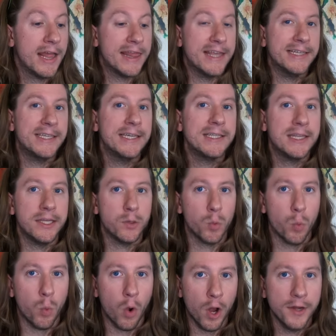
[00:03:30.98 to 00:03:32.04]
This is the
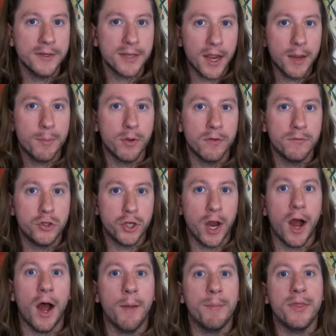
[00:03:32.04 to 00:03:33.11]
one type of
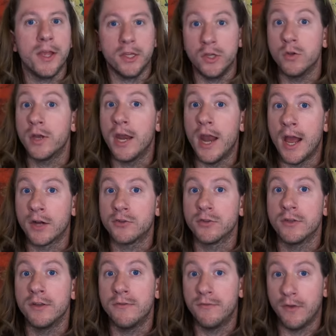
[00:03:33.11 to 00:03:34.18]
job that you can
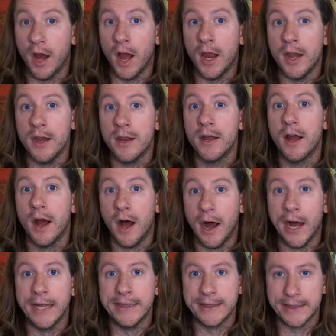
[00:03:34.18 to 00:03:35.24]
actually find
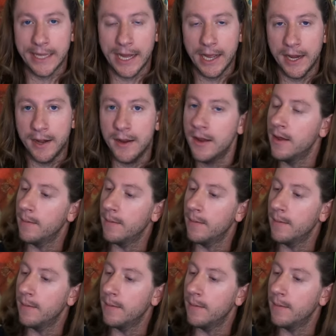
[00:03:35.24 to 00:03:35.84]
online.